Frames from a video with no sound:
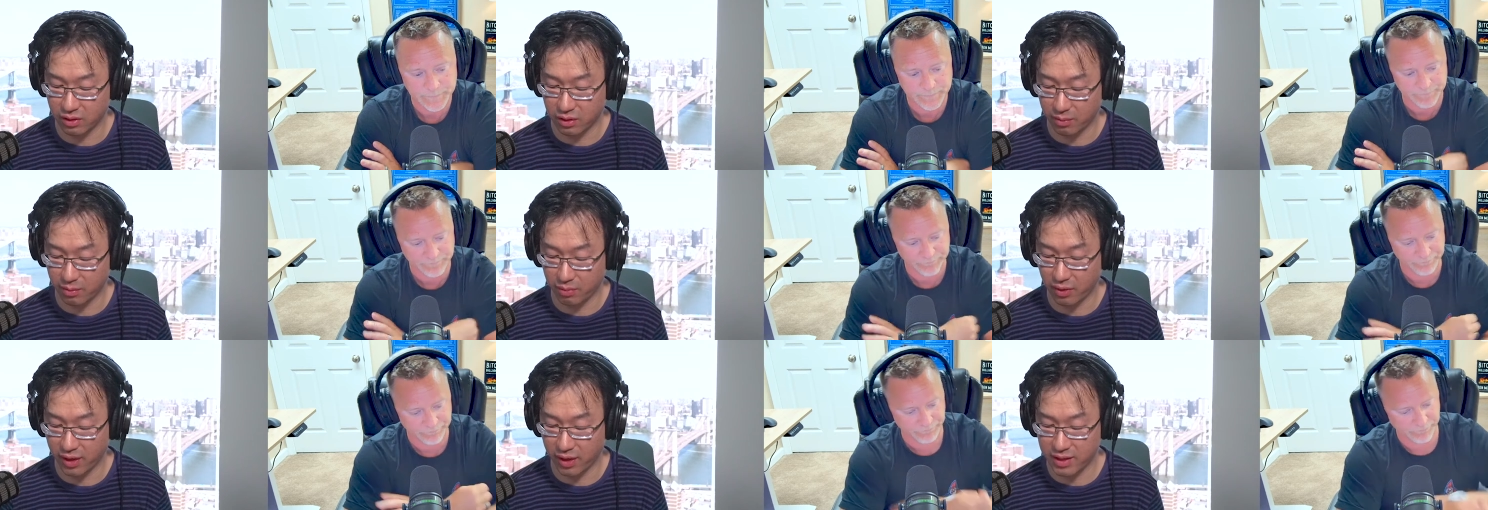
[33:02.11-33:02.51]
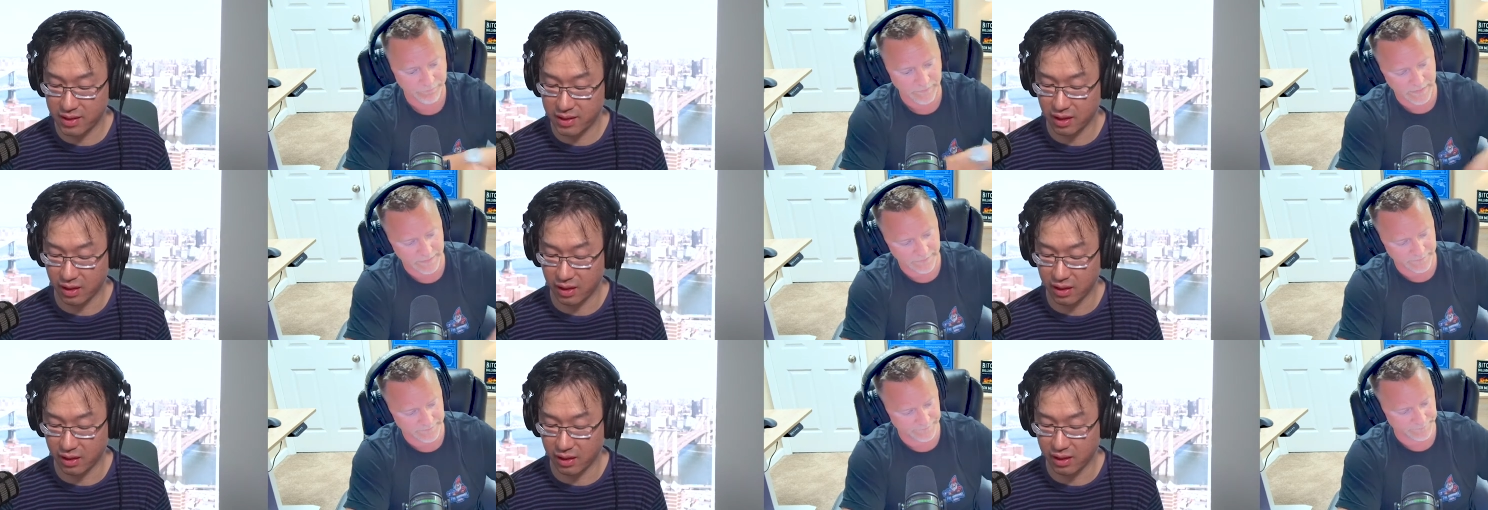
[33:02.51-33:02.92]
Speaker 1: the
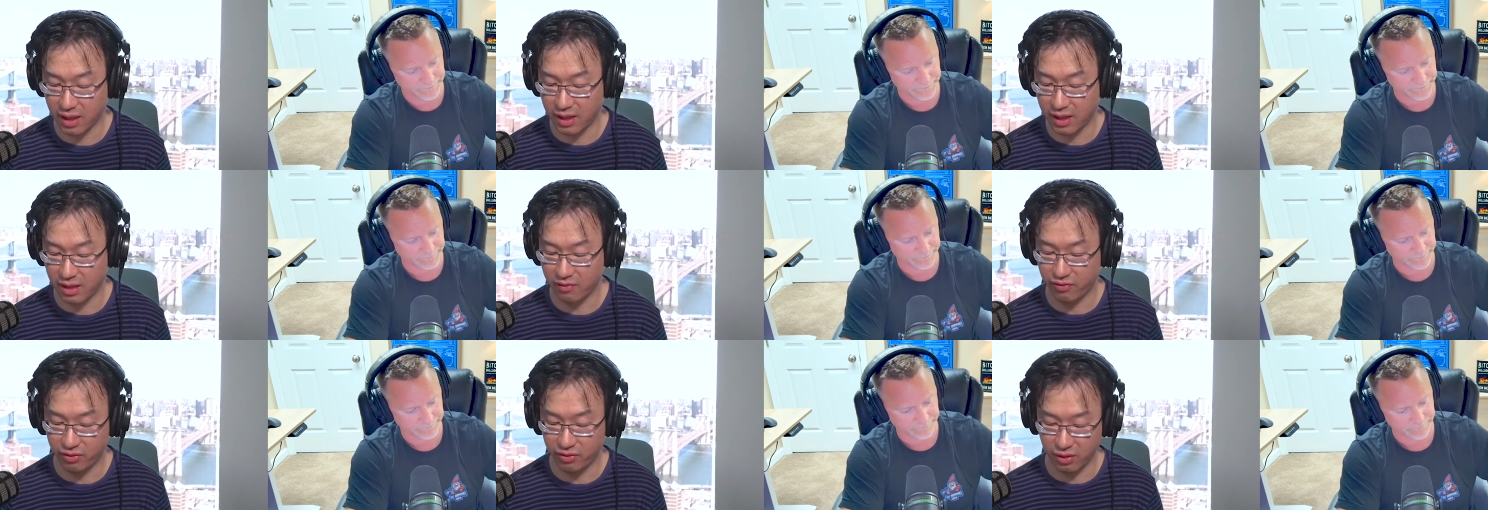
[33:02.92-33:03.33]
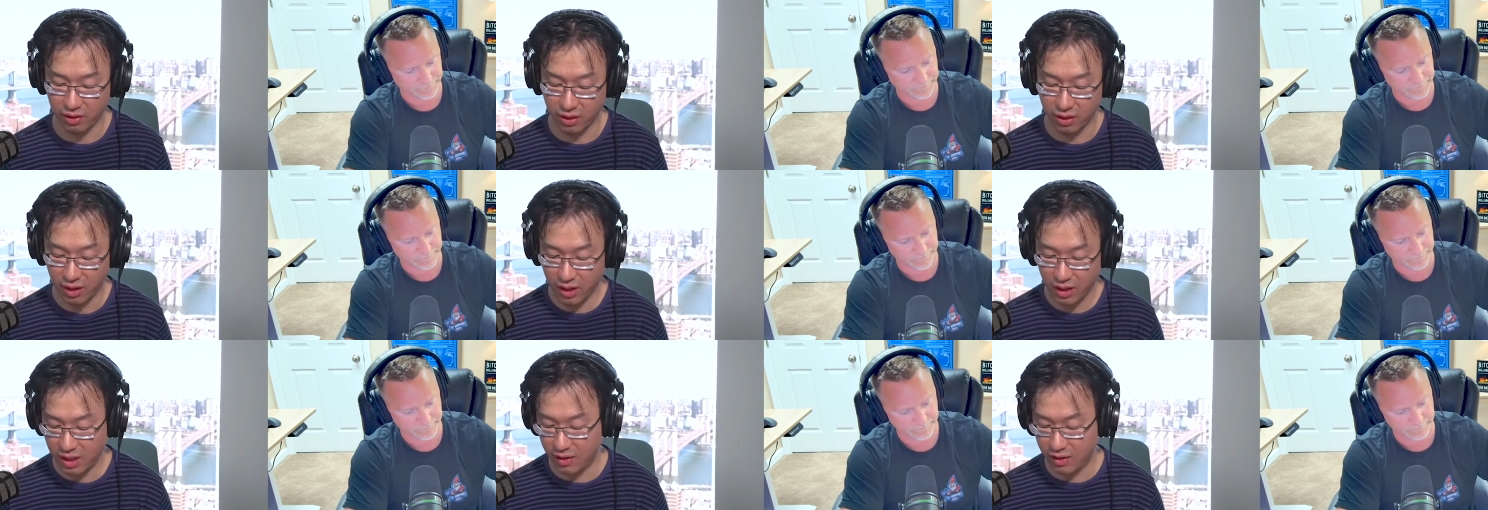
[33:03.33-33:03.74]
pricing that if
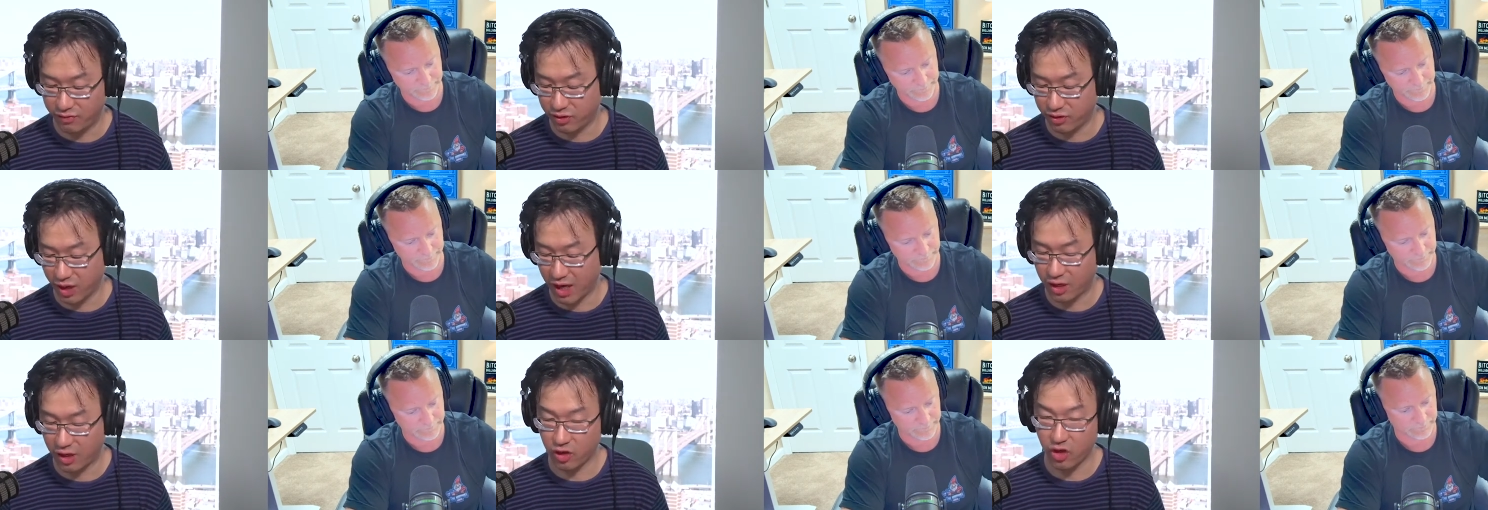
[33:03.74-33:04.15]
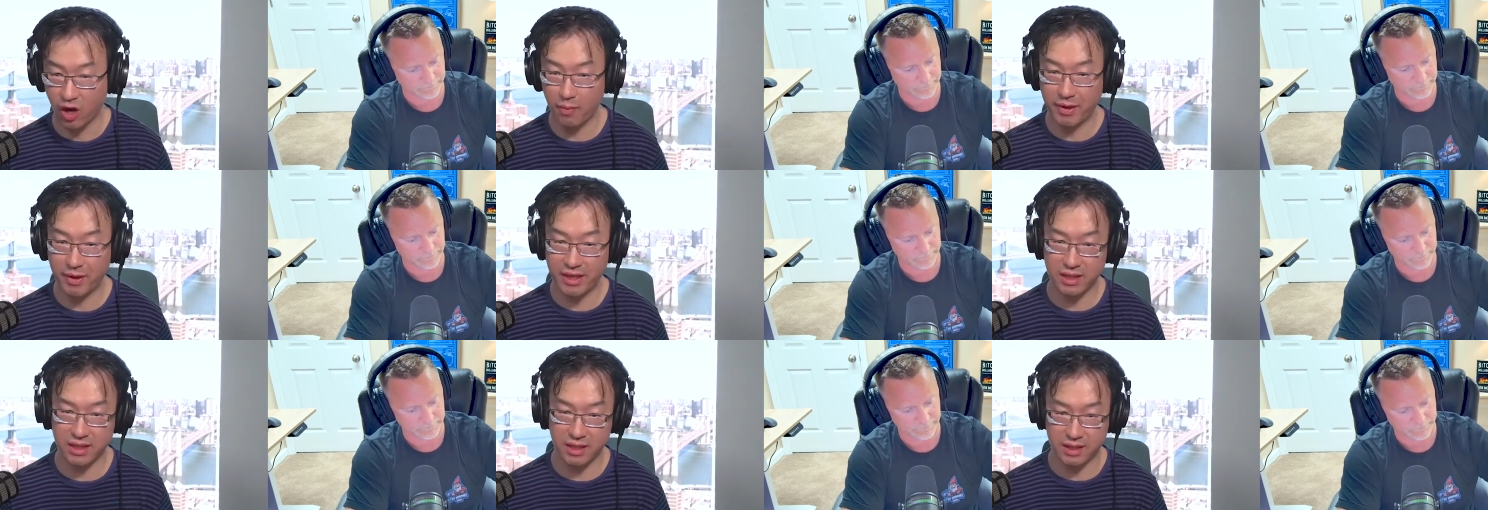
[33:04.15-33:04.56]
the if the
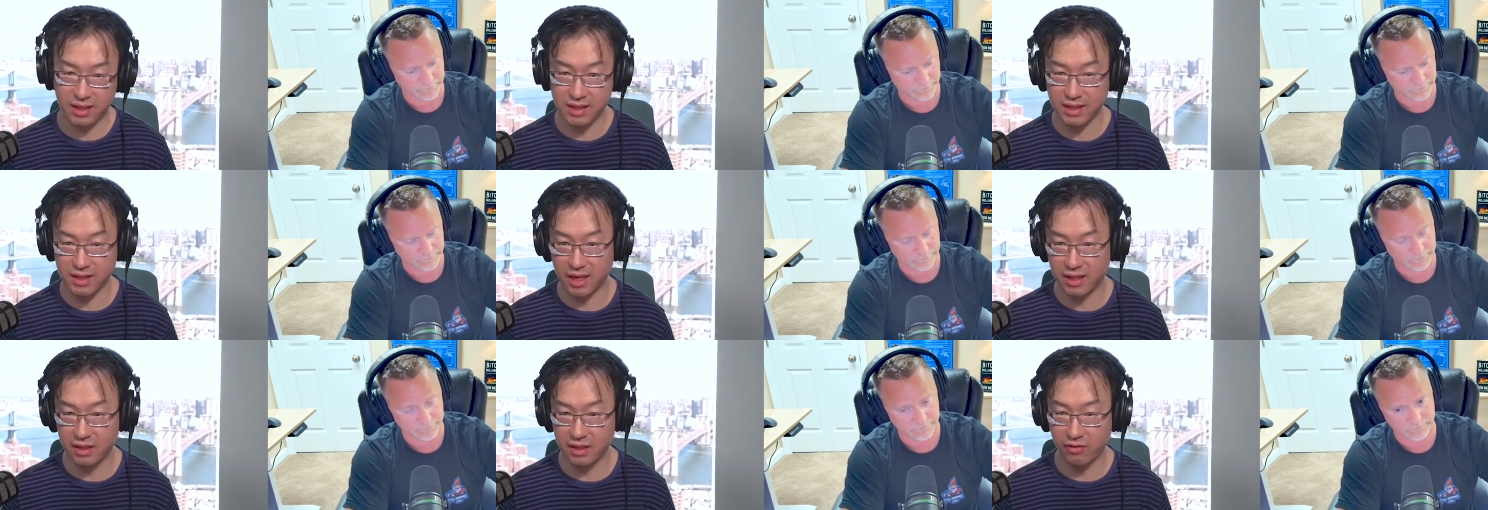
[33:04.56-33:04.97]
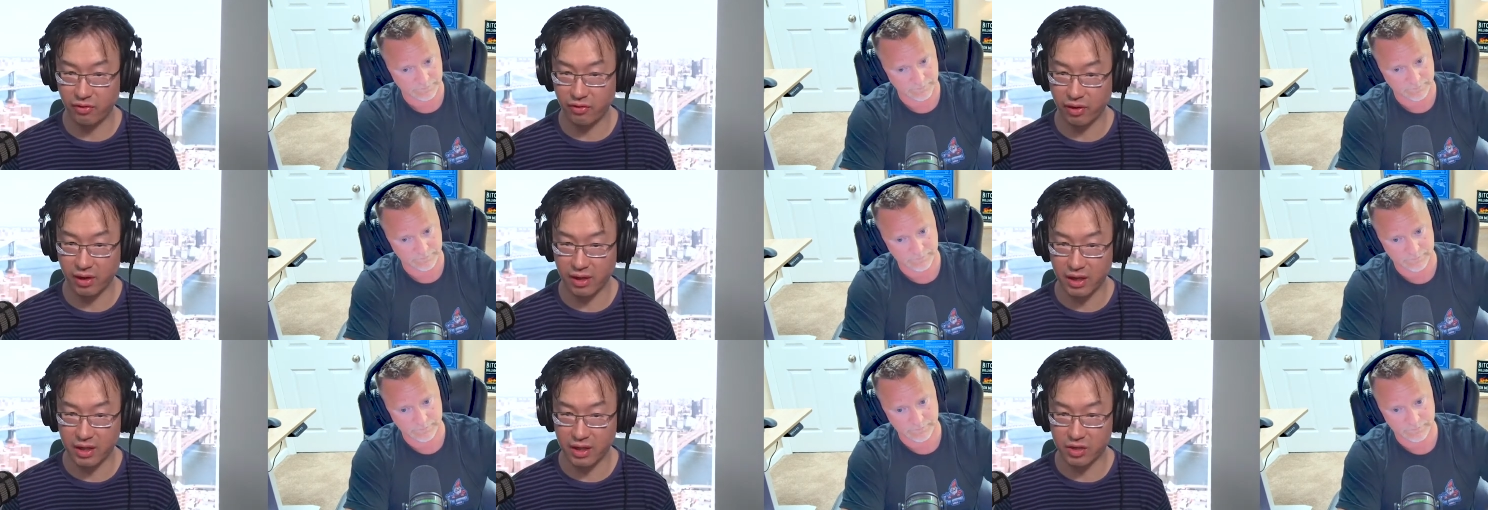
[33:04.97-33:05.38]
economics is designed
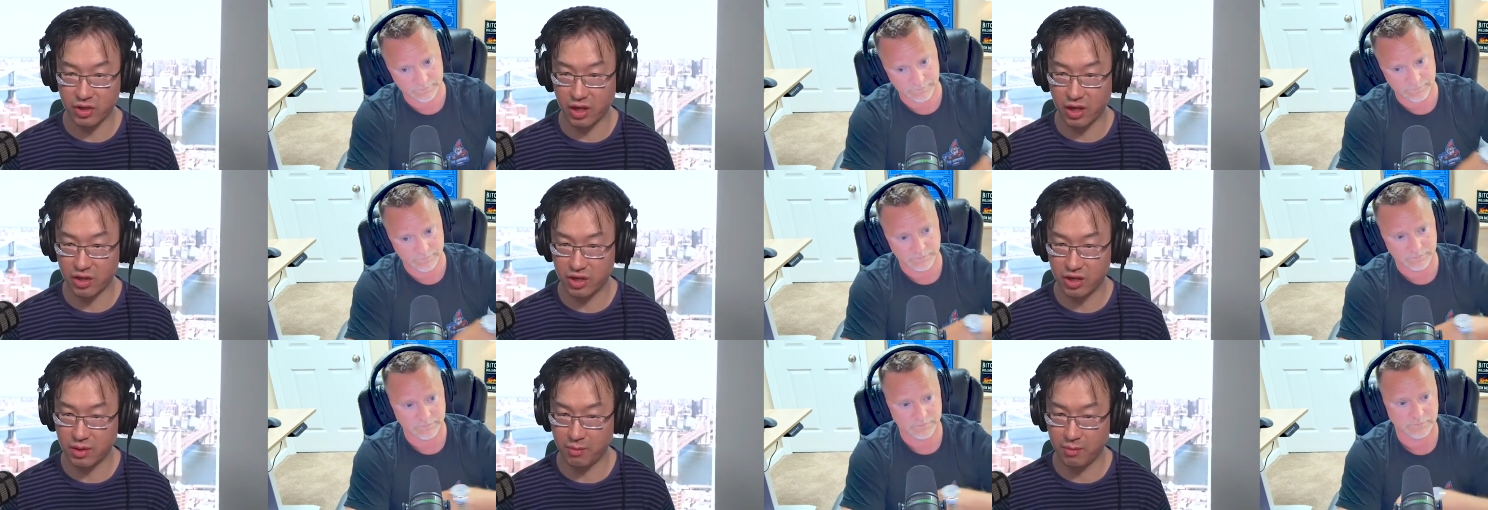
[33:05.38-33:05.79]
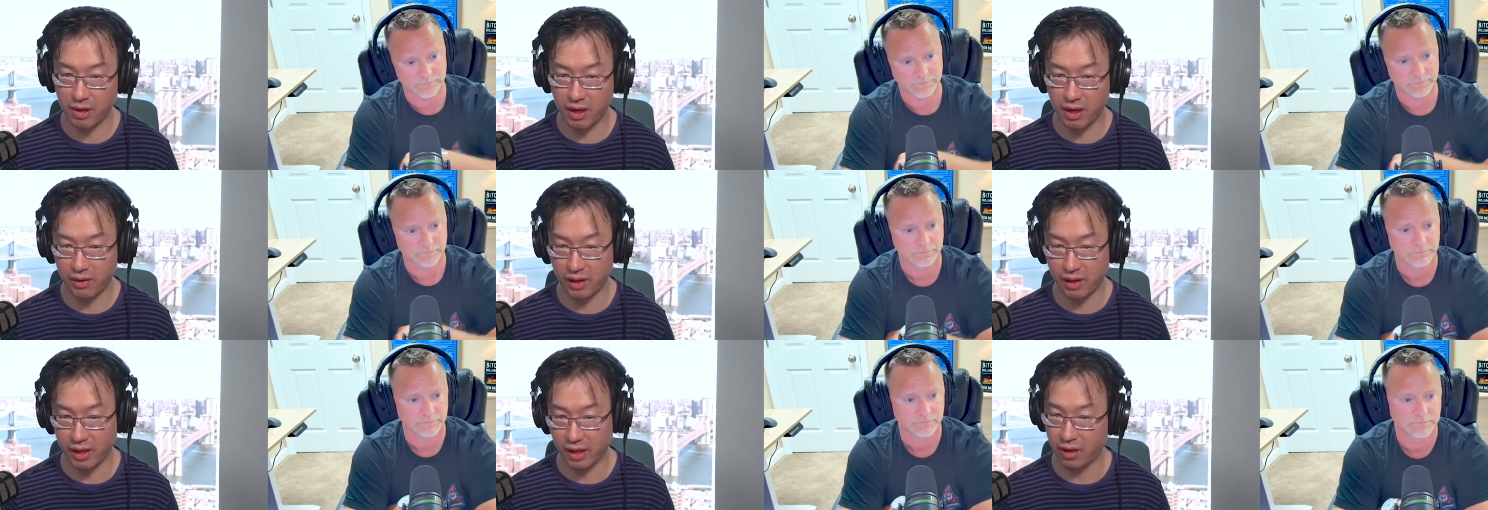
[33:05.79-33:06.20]
differently, it's not just
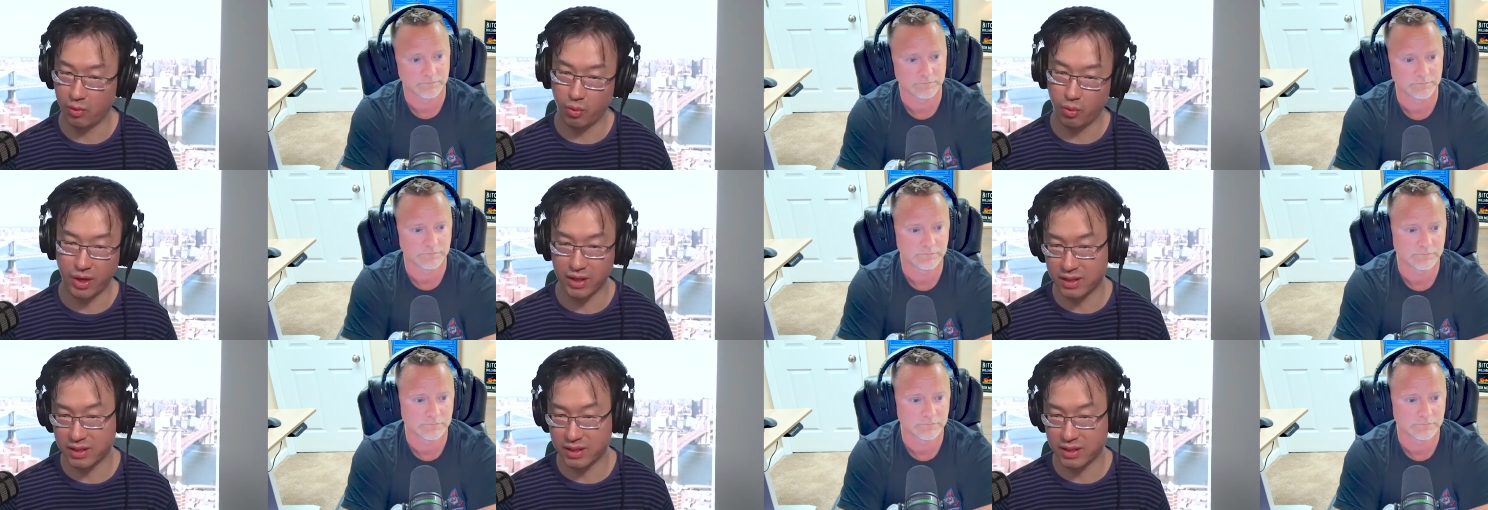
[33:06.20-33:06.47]
about like uh, we are